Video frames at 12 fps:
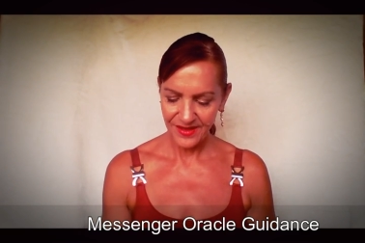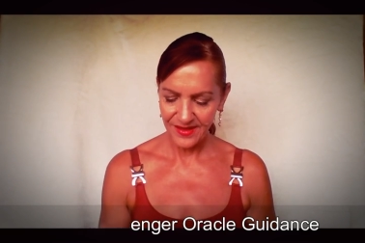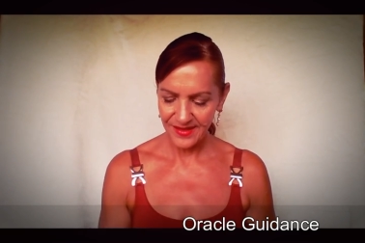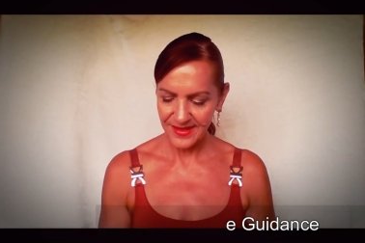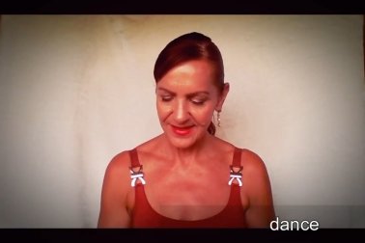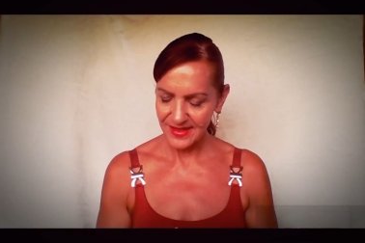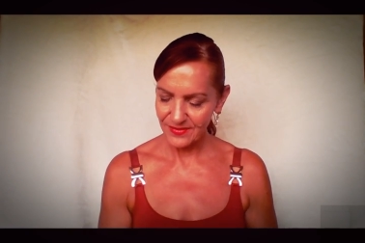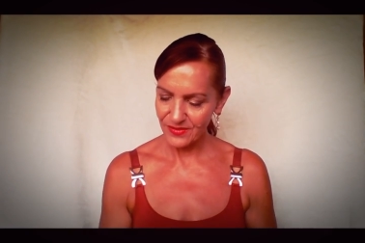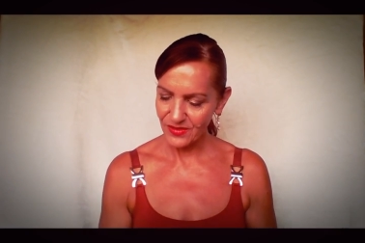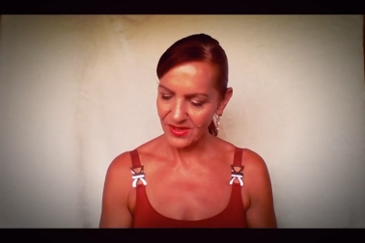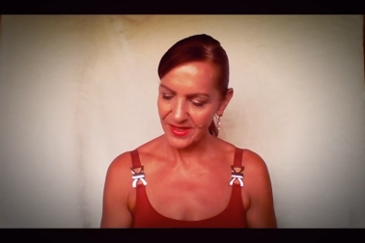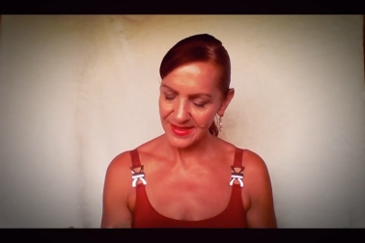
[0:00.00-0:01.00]
highest level
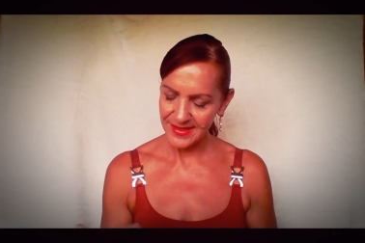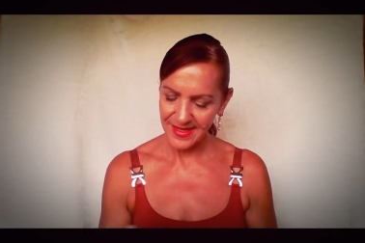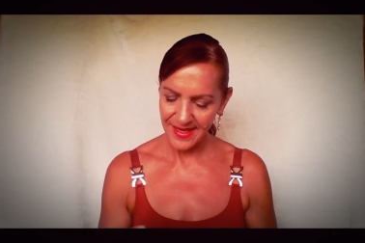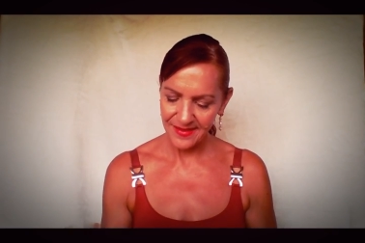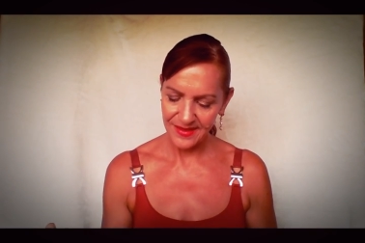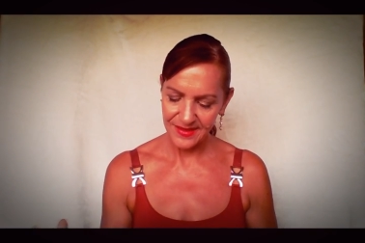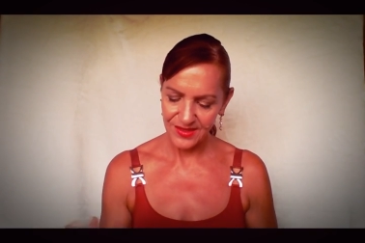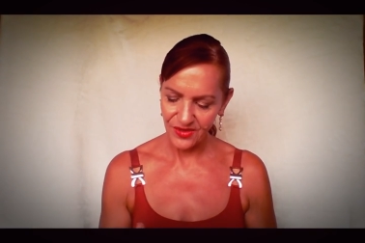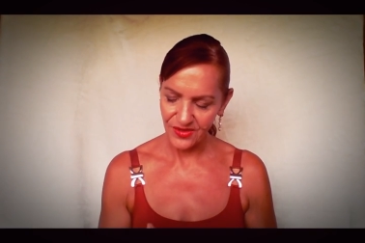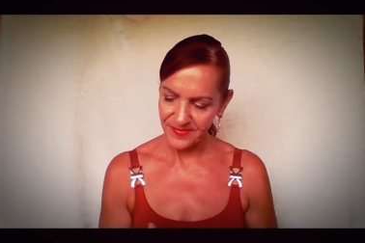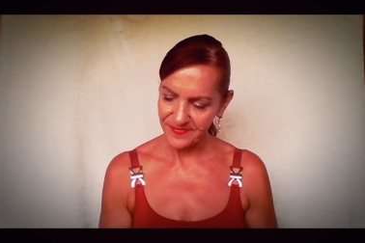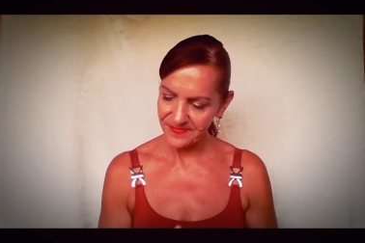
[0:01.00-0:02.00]
guidance at this
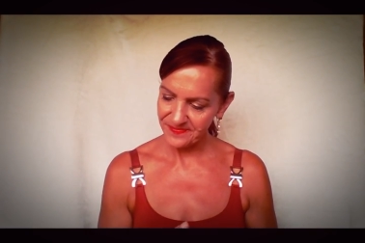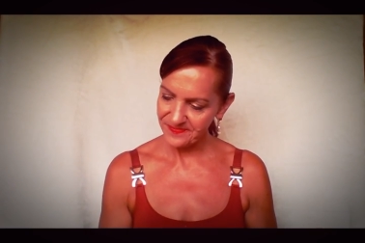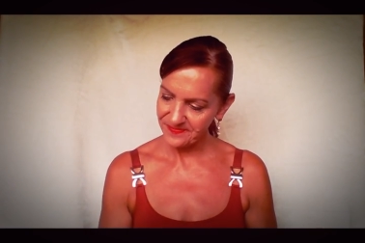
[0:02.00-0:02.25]
time.